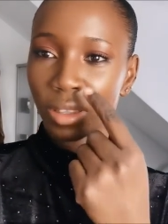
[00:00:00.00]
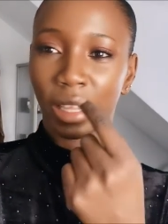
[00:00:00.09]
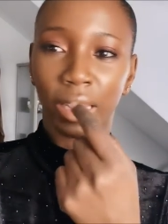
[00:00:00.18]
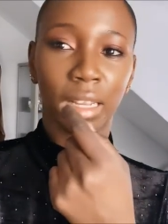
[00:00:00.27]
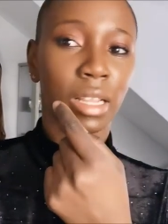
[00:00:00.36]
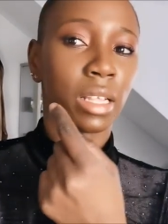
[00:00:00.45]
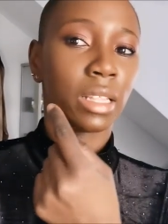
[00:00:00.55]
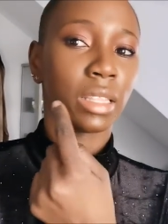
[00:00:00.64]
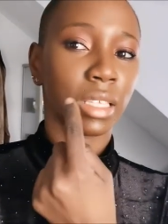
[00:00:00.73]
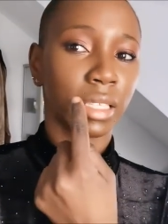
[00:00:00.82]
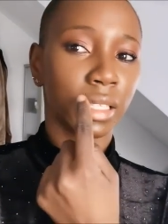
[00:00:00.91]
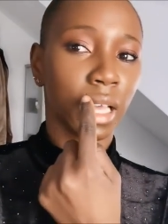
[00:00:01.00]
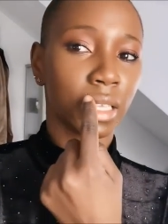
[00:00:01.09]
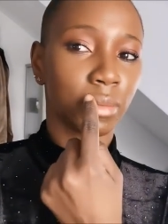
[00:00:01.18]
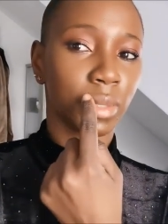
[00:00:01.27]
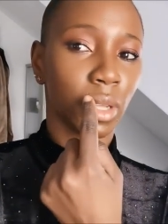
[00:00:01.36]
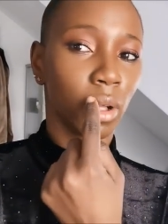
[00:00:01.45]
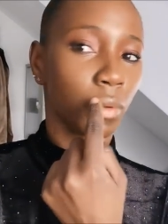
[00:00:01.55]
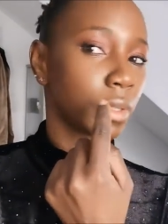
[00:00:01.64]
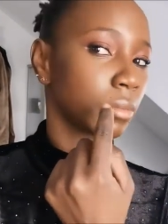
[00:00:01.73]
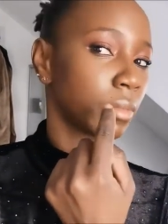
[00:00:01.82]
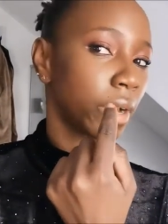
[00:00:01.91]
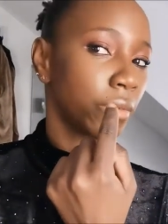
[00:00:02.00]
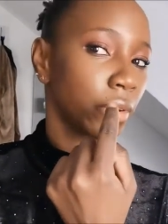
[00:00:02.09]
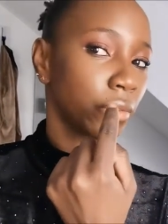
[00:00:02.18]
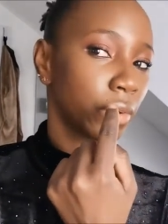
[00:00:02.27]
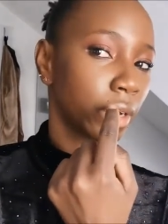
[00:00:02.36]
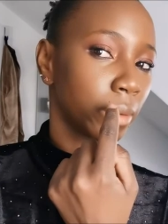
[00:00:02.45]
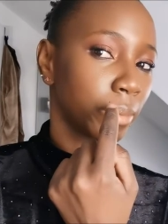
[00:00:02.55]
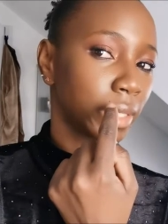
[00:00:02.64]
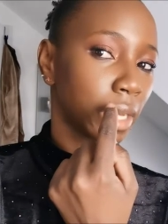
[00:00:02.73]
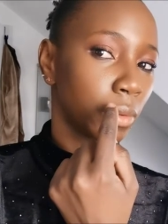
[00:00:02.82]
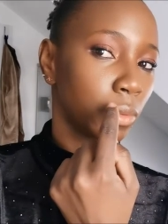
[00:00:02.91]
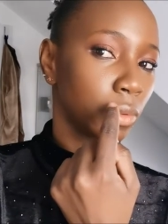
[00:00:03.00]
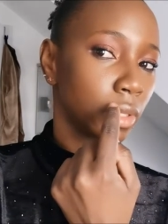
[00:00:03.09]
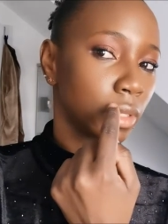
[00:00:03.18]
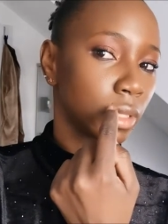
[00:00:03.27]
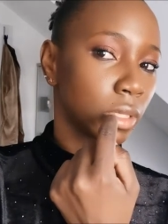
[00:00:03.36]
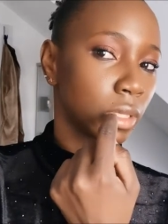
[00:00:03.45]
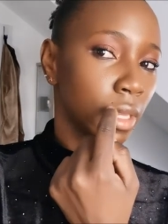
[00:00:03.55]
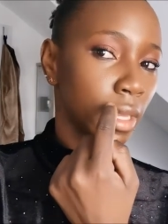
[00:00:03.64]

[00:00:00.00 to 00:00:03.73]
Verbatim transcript: Then this has been always my favorite, but I will, it's